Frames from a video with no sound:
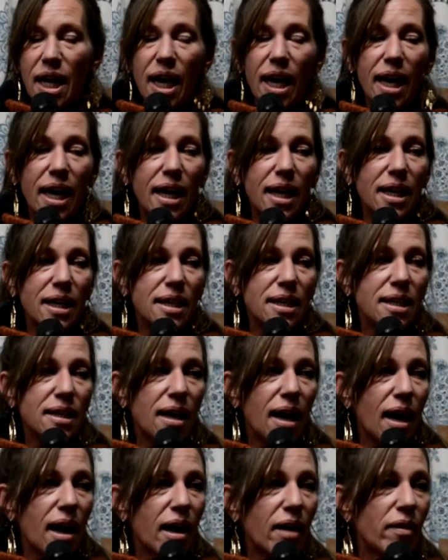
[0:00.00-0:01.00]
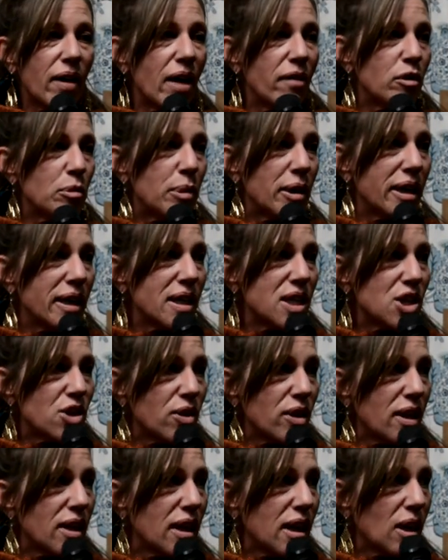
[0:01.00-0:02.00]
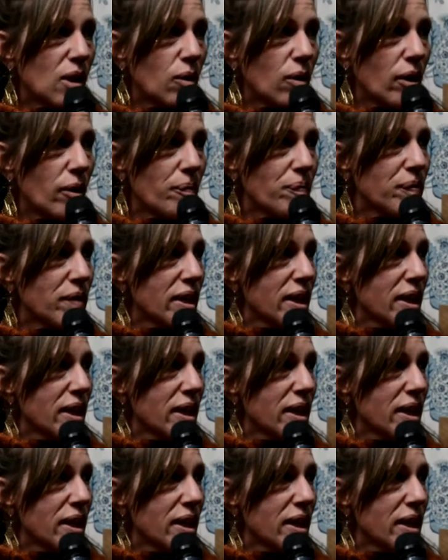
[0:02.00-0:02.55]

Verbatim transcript: And everybody is treated equal.